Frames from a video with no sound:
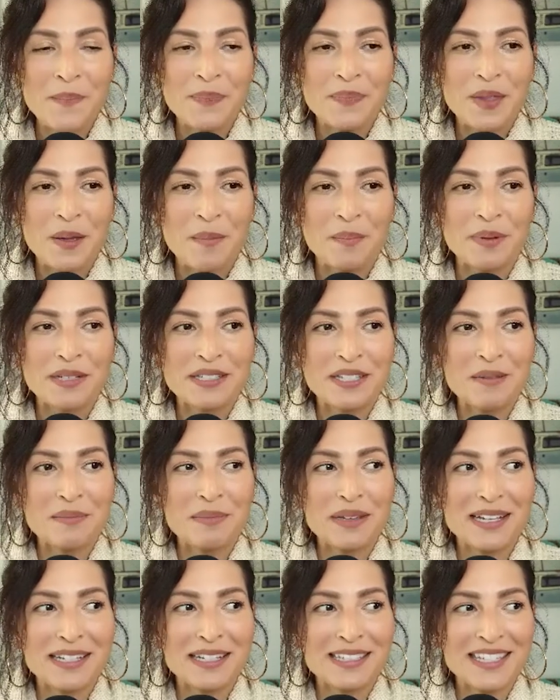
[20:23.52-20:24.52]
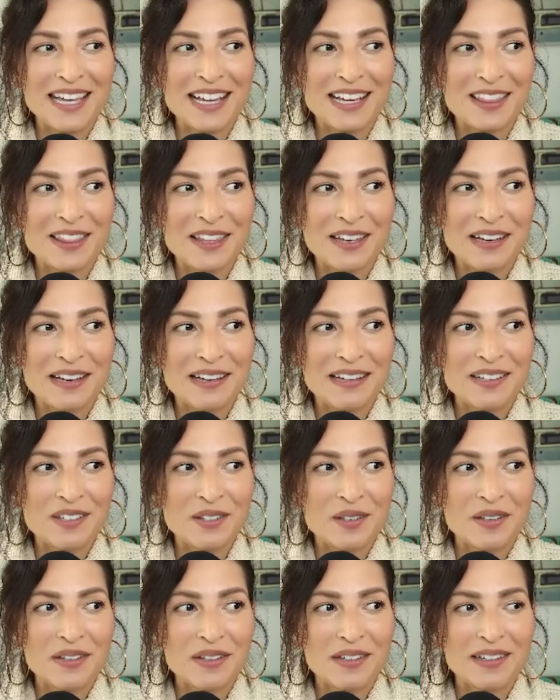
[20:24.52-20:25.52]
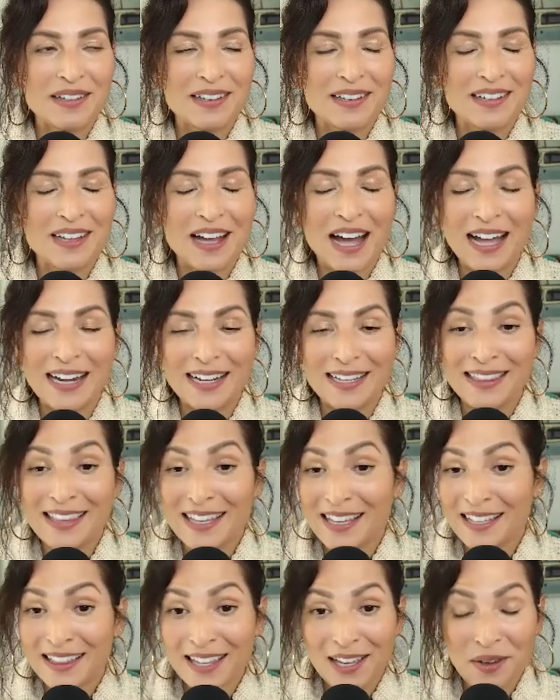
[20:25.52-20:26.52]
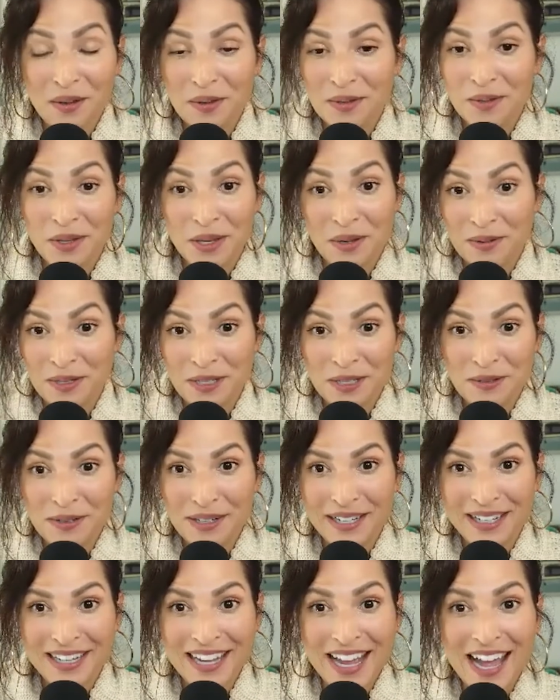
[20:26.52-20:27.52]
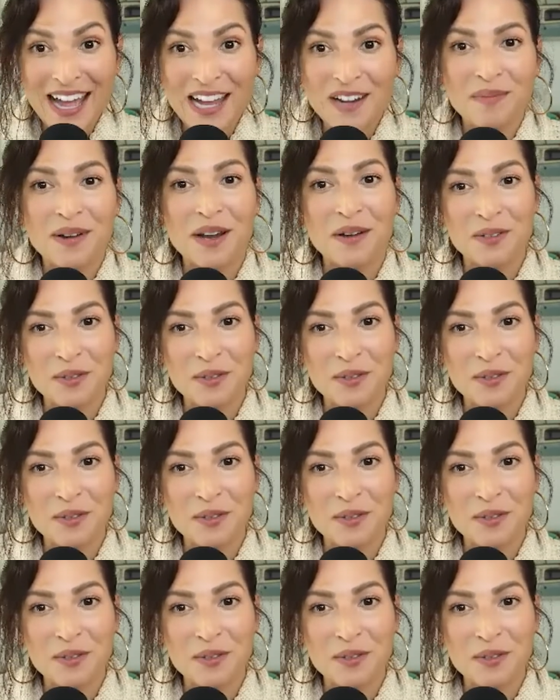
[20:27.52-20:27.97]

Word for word: but to me it's like the I didn't think that he was he would do it again but I